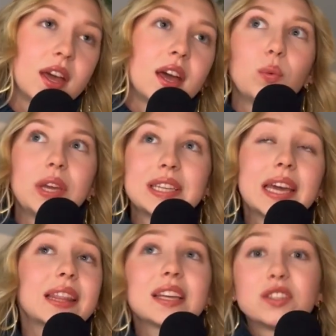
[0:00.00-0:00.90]
We can
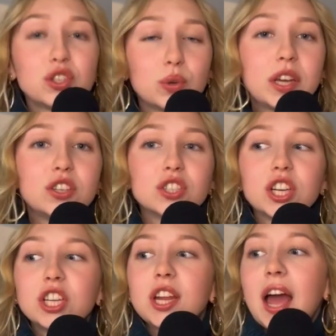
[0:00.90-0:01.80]
take that
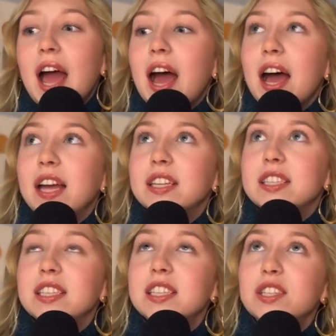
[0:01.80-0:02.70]
situation
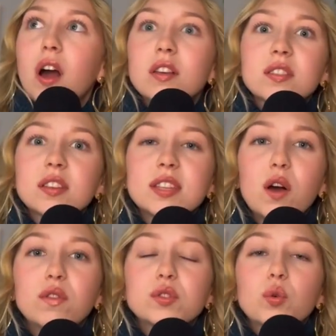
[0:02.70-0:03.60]
and ask
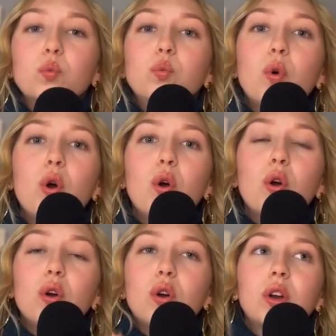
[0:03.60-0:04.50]
ourselves, what
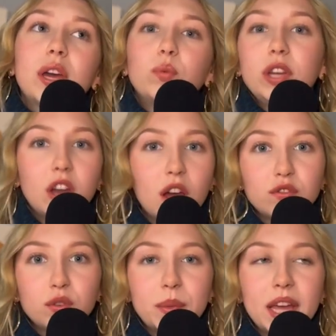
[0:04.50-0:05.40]
can we learn
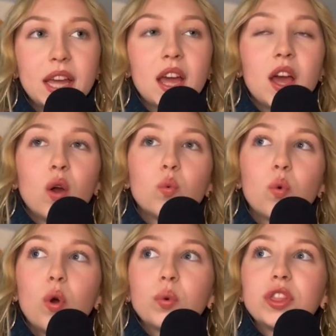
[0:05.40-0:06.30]
from it?
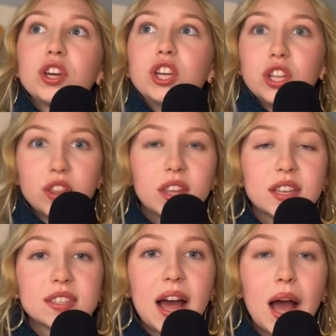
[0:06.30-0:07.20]
What were the good
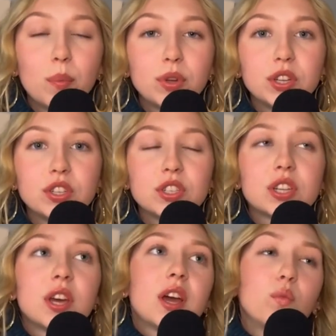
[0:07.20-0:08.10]
things that happened?
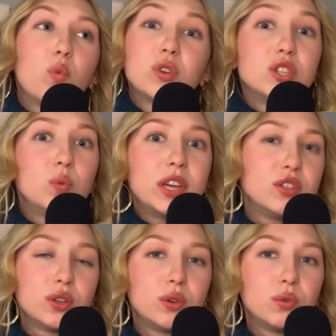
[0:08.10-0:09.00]
What did we
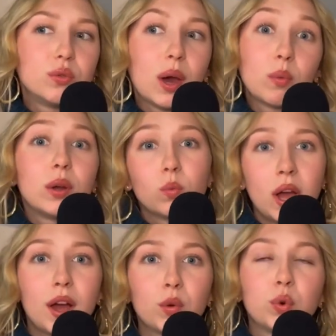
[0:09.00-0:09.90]
do that went
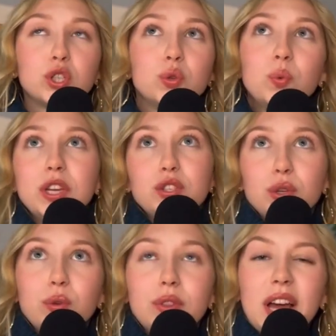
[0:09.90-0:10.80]
well? What did we
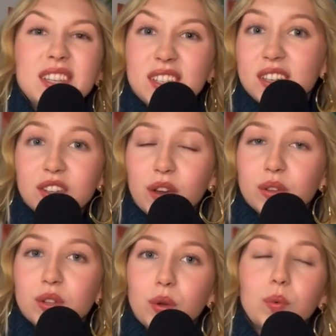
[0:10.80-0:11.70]
do that didn't go
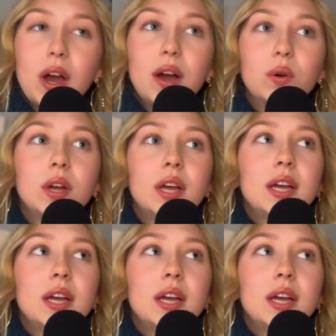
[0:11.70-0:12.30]
so well?